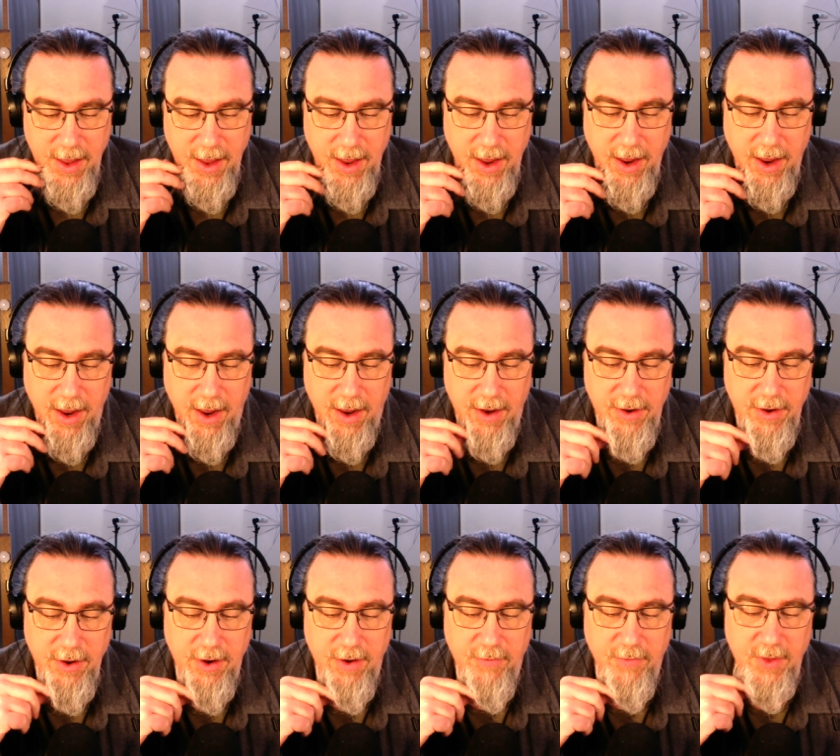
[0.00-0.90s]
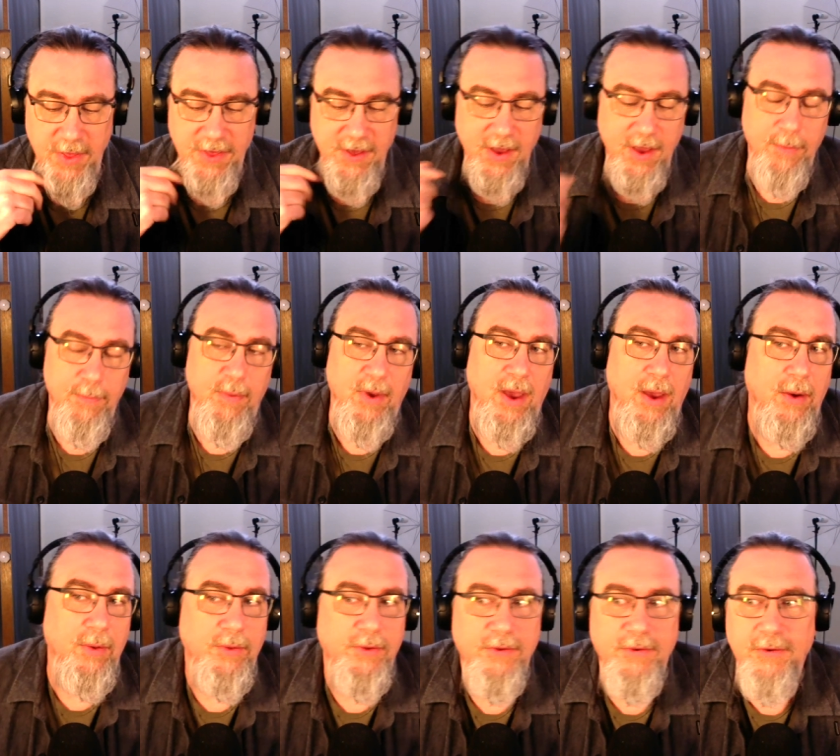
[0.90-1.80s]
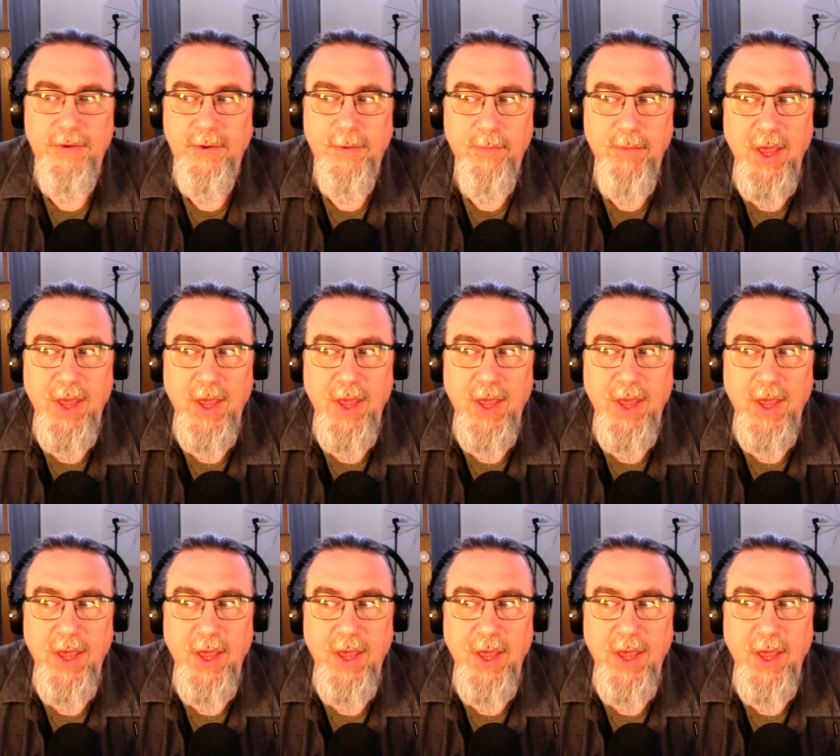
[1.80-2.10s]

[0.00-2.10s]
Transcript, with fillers: And, you know, if we think about